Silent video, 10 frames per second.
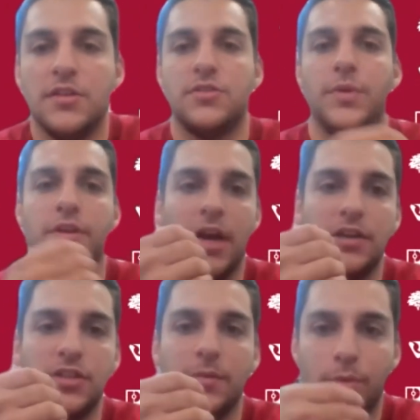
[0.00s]
So when you're
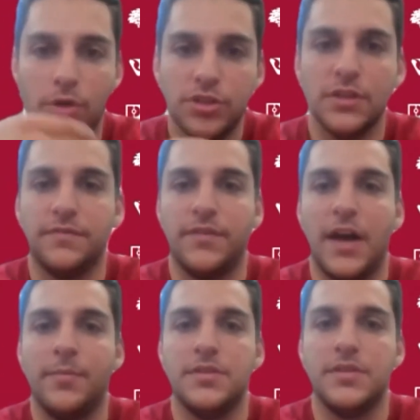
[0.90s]
actually pushing the
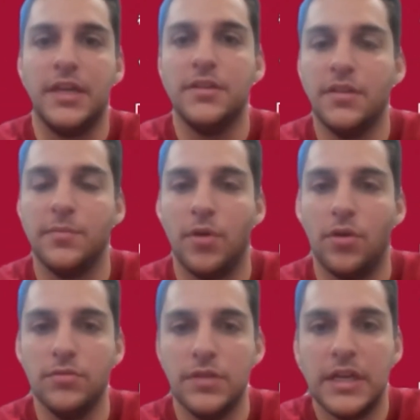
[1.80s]
fibers into the
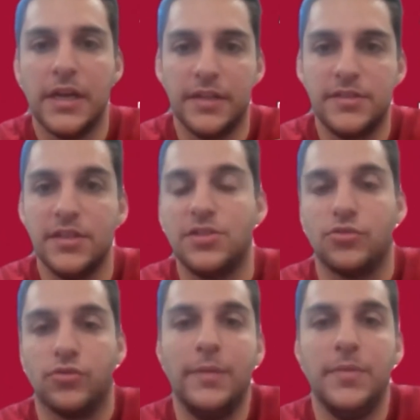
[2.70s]
mold, it's
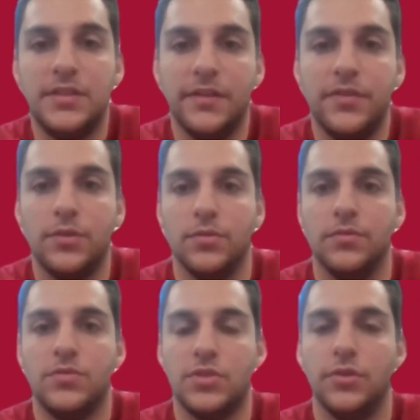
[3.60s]
extremely difficult
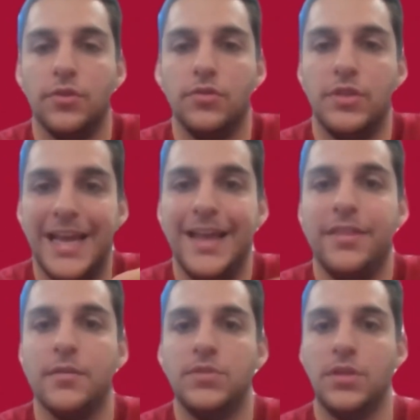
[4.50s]
to get
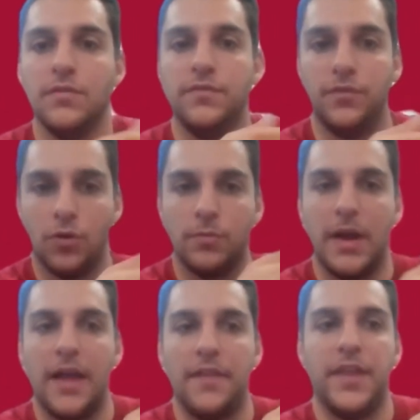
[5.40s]
them to conform
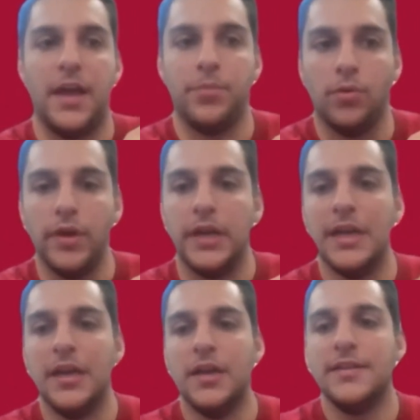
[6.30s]
at that point.
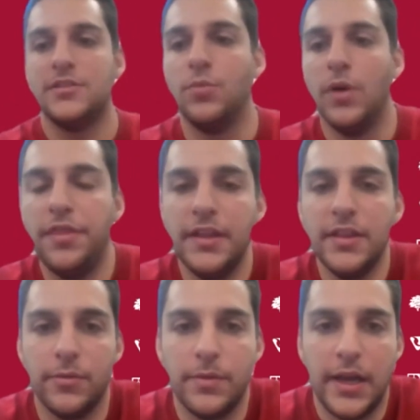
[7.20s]
So one thing
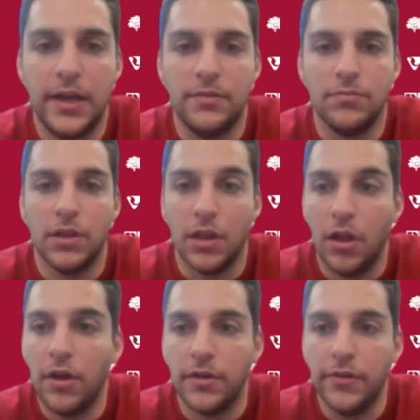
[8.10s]
that we
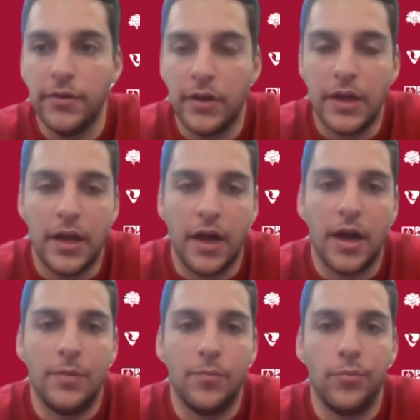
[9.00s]
learned
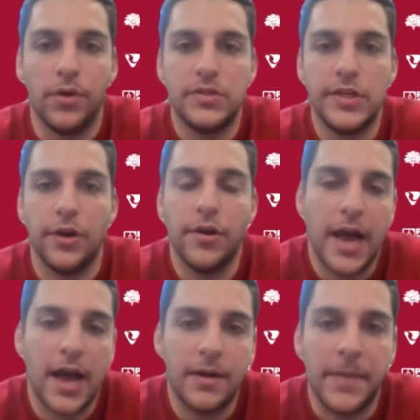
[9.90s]
was,
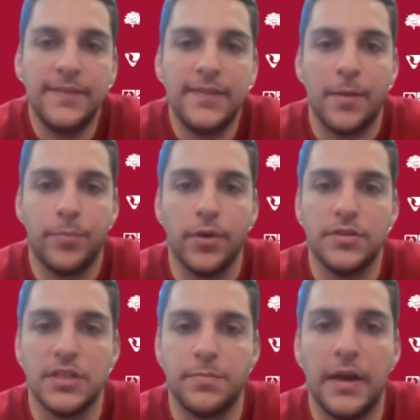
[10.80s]
how to make that
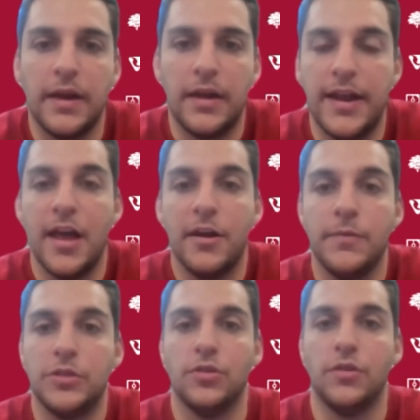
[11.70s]
process better and how to
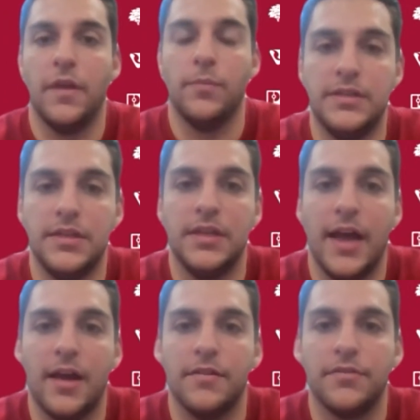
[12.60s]
ensure that did
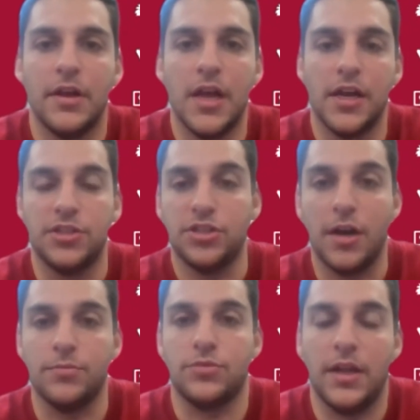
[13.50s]
have a
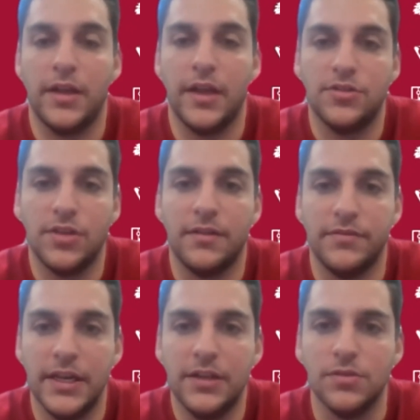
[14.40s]
sharp trailing edge on our
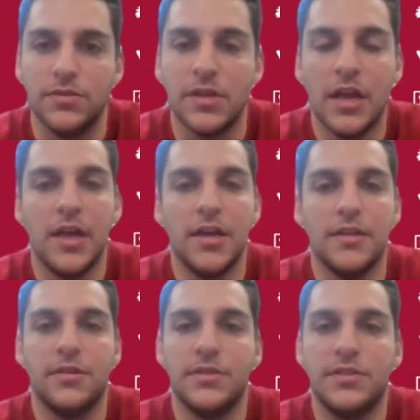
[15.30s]
vehicles.
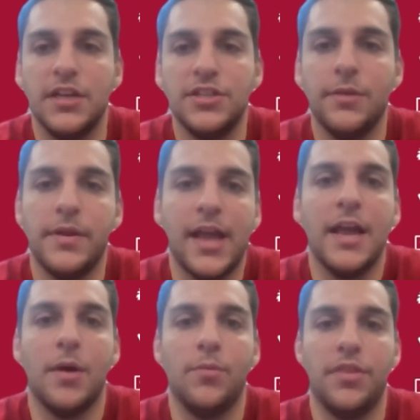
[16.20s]
So essentially we
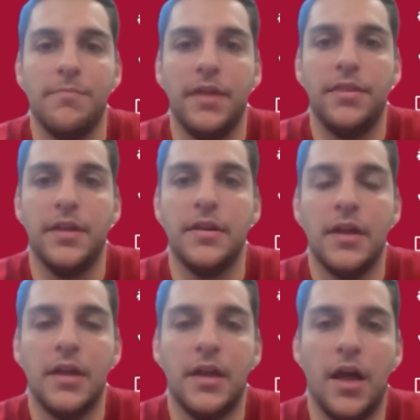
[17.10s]
came up with a method
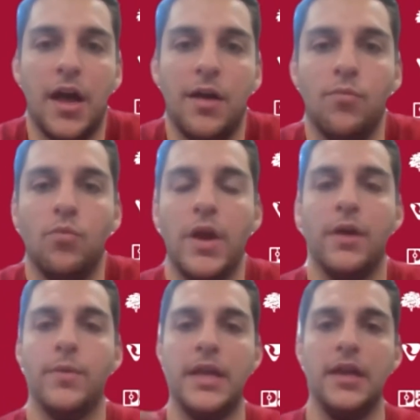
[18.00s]

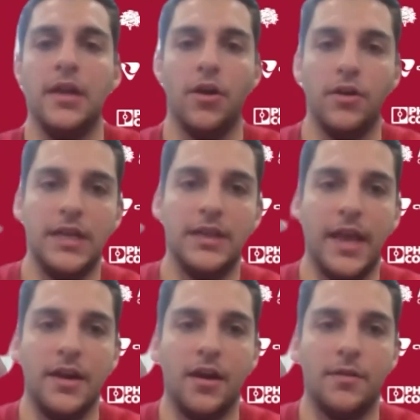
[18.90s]
where we only
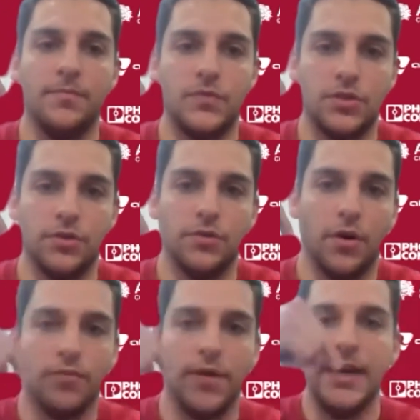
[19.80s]
laid up to
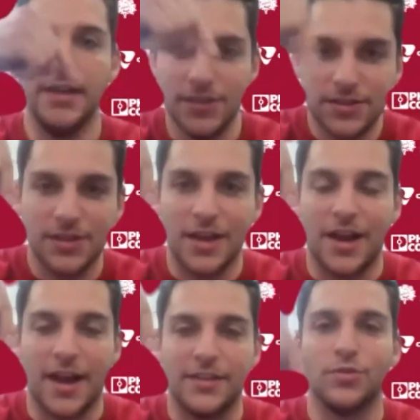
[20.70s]
a radius
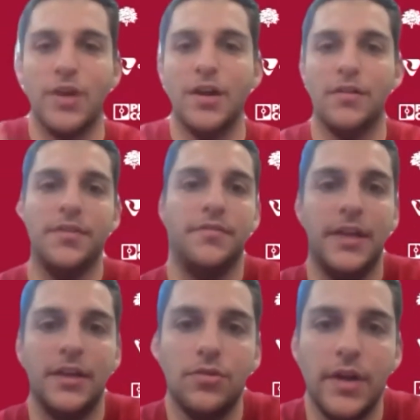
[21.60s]
at the rear of the
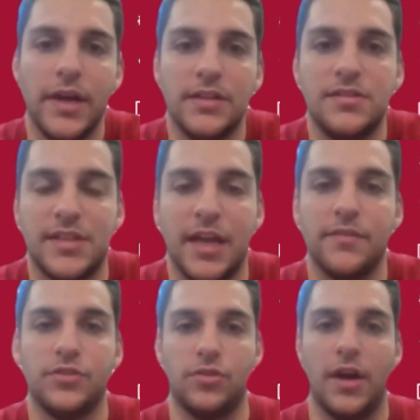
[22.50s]
vehicle instead
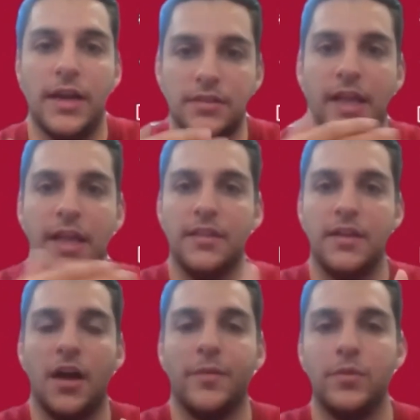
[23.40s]
of trying to lay the
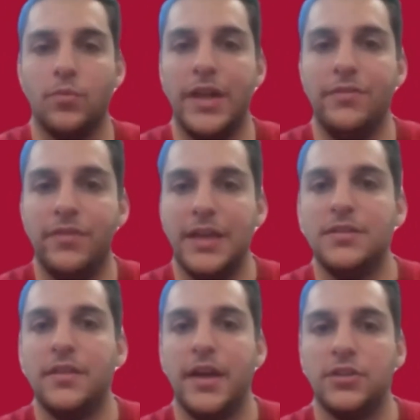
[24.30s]
carbon weave
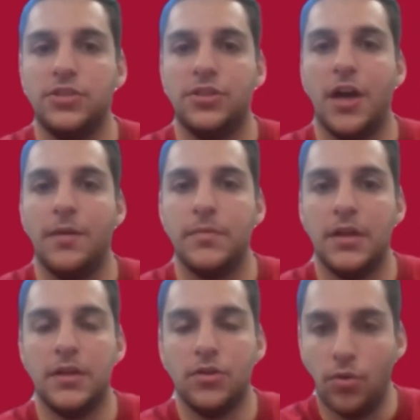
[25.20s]
into that sharp
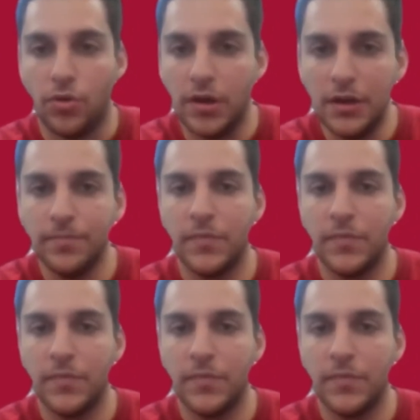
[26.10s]
corner.